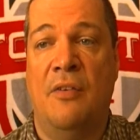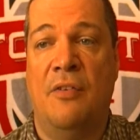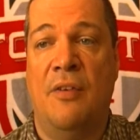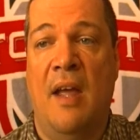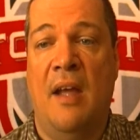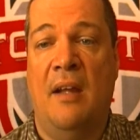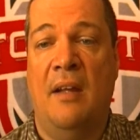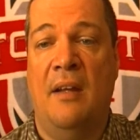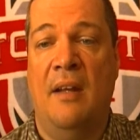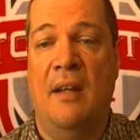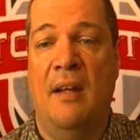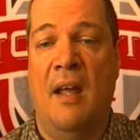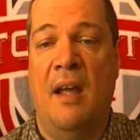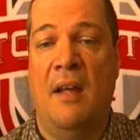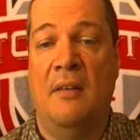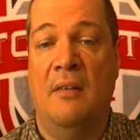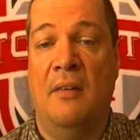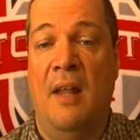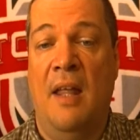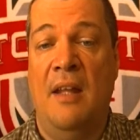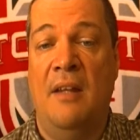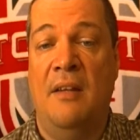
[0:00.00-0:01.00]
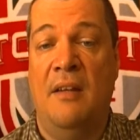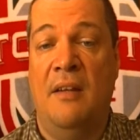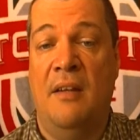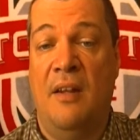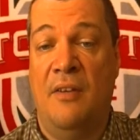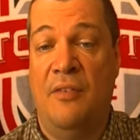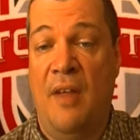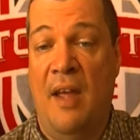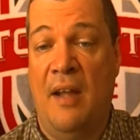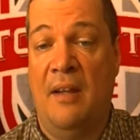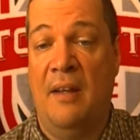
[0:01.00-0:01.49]
the
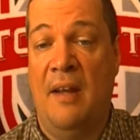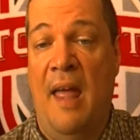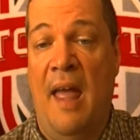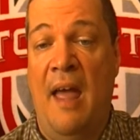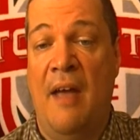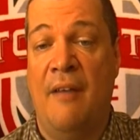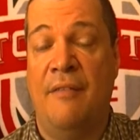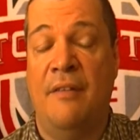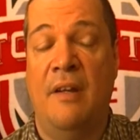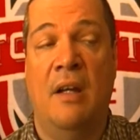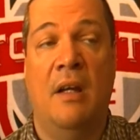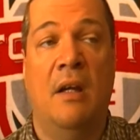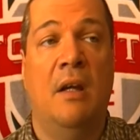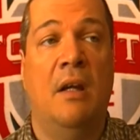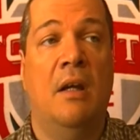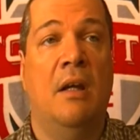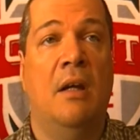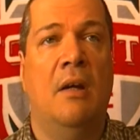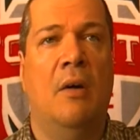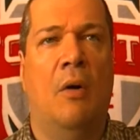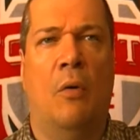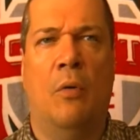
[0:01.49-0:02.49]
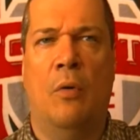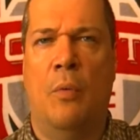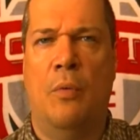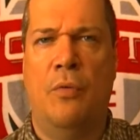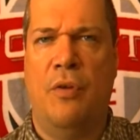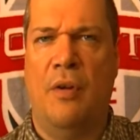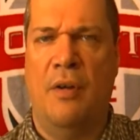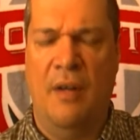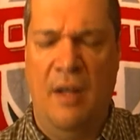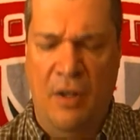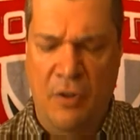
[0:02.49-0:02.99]
second half, or
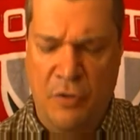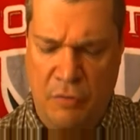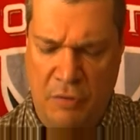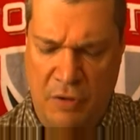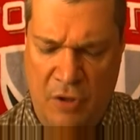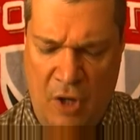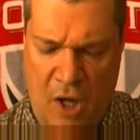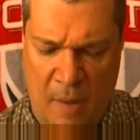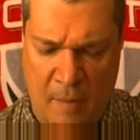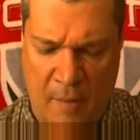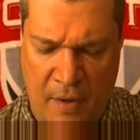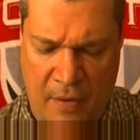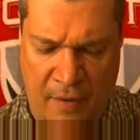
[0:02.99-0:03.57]
was it an injury time?